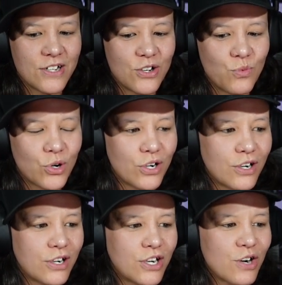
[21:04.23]

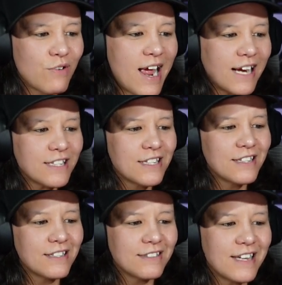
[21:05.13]
were correct,
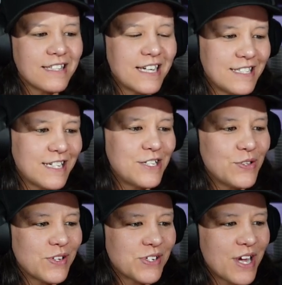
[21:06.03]
like they did do
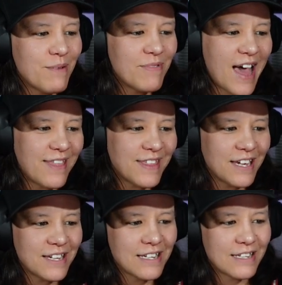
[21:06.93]
the sub that thing,